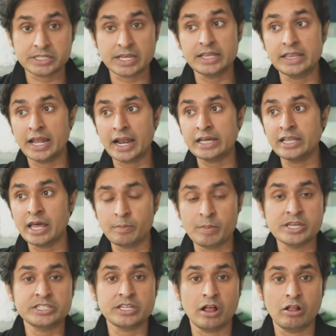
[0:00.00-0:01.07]
and then I let
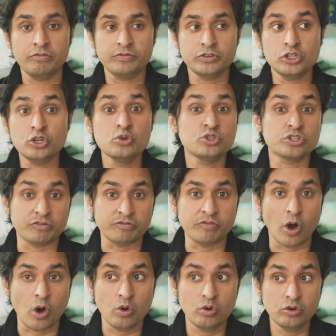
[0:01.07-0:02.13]
myself use a
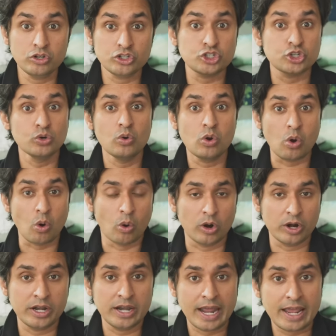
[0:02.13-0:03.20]
phone to
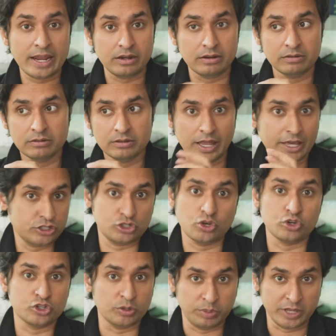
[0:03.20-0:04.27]
coordinate like
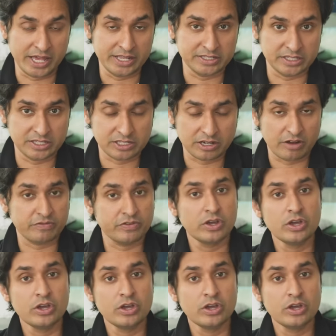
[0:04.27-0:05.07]
social plans and stuff.